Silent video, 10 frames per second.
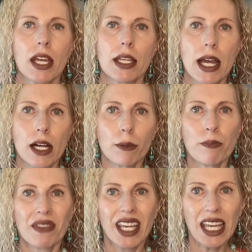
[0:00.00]
Now,
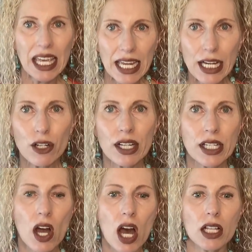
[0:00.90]
here in
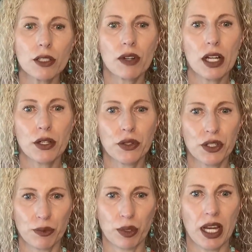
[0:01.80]
Colorado
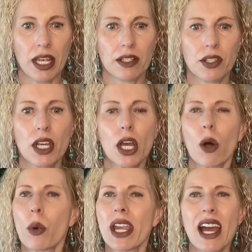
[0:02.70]
Springs,
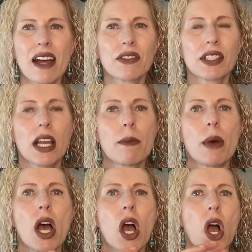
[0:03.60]
we have some
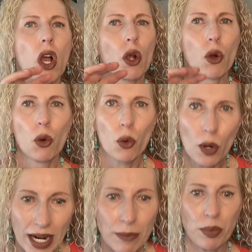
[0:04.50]

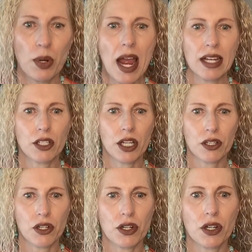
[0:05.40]
great
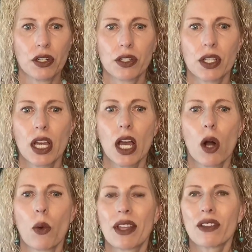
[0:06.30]
practitioners
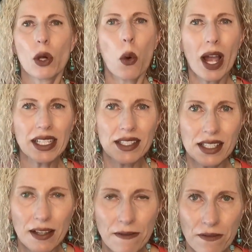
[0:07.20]
with quite
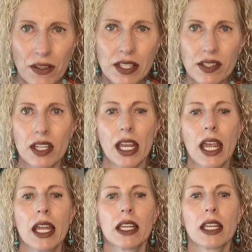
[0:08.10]

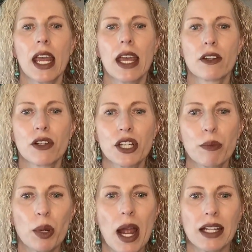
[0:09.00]
sophisticated energy
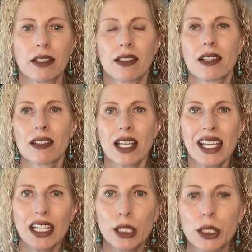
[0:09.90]
practices,
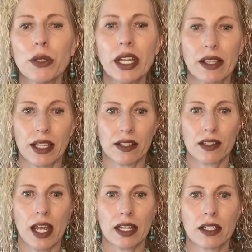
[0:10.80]
including these
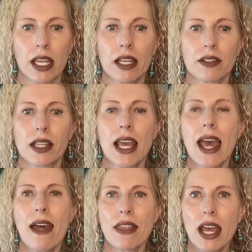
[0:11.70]
techniques,
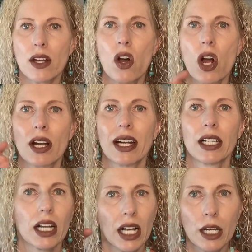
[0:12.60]
that are
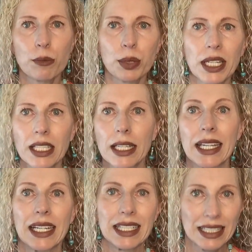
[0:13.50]

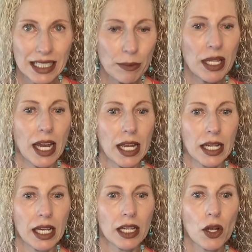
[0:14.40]
completely
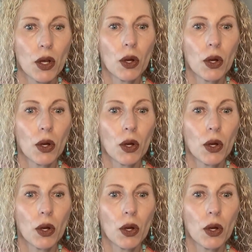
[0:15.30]
eliminating